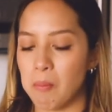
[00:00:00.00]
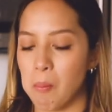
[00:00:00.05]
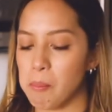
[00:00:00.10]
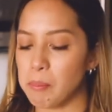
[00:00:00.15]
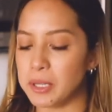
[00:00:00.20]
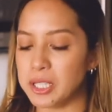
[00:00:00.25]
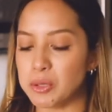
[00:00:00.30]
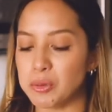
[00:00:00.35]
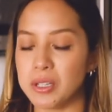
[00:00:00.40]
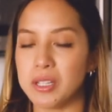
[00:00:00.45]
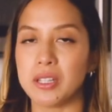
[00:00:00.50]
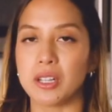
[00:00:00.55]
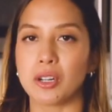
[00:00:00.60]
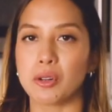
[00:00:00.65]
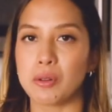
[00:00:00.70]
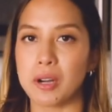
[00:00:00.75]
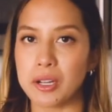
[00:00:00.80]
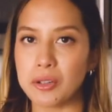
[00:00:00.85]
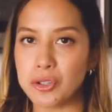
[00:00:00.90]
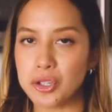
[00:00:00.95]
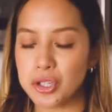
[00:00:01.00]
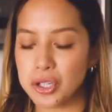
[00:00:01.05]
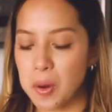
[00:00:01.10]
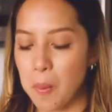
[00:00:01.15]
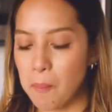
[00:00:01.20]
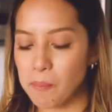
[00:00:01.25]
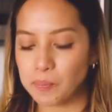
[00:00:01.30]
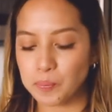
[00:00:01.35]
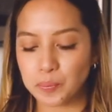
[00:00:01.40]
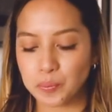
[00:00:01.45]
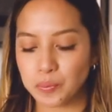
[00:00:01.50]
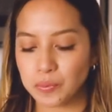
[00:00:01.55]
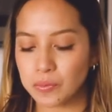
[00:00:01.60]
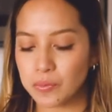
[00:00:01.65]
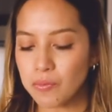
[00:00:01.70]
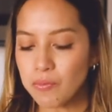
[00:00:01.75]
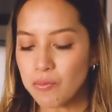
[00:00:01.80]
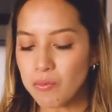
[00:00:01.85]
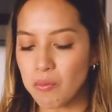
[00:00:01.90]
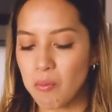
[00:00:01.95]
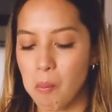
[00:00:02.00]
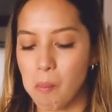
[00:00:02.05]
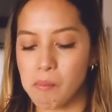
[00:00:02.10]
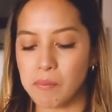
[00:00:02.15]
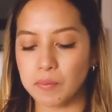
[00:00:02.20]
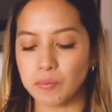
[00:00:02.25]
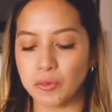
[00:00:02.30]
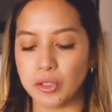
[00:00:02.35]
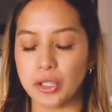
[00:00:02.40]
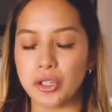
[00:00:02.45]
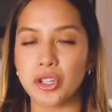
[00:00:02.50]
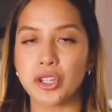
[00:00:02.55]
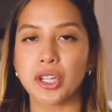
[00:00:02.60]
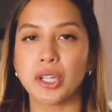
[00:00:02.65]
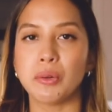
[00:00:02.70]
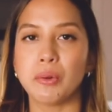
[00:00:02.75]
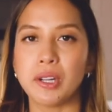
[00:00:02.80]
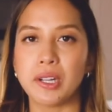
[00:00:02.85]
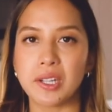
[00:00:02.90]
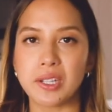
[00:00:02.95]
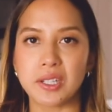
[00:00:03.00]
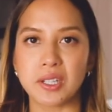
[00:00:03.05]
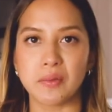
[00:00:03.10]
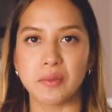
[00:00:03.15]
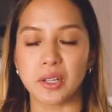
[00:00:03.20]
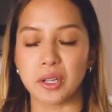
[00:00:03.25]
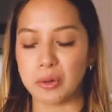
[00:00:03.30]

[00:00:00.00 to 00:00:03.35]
Between the crunch, the chewiness of the